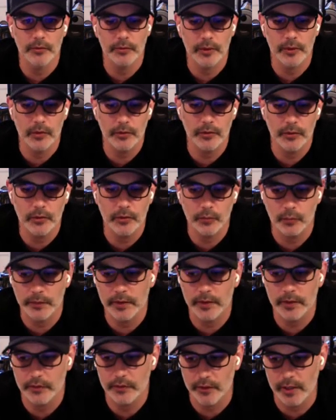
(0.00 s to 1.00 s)
So those were
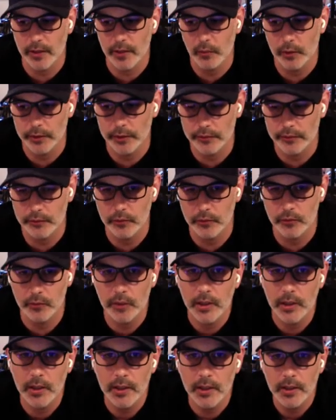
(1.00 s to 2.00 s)
things that I wanted to.
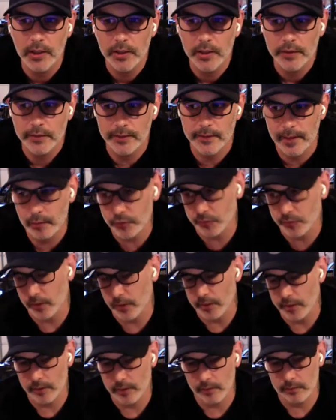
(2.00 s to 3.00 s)
That was
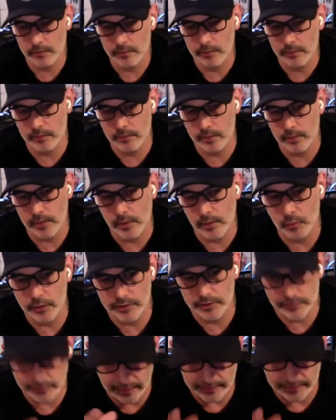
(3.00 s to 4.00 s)
more. I
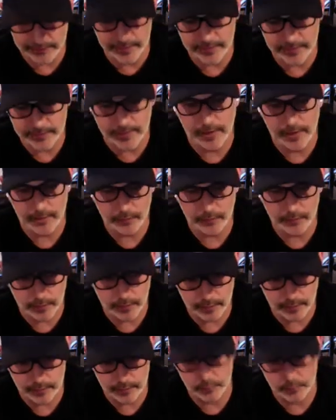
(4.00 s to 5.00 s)
set that
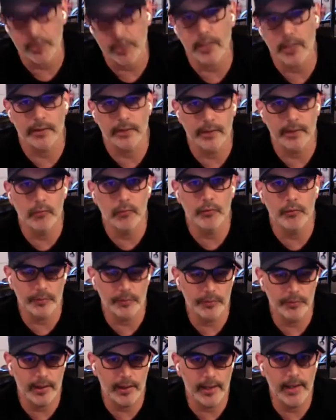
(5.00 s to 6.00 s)
at the beginning. That was
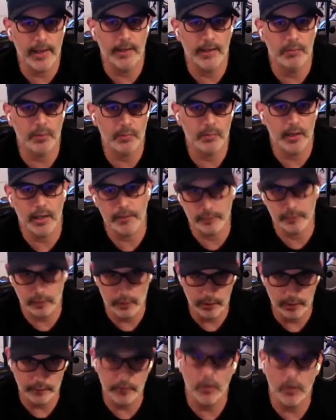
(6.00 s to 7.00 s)
something I had to be mindful
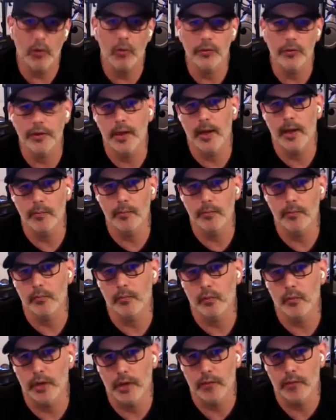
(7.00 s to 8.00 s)
of the whole time
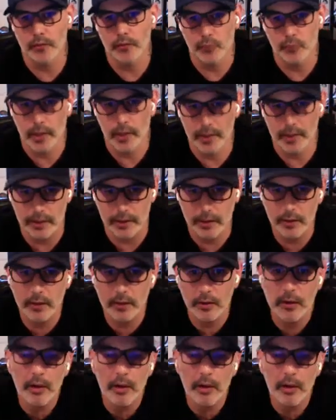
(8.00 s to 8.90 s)
when I was writing it.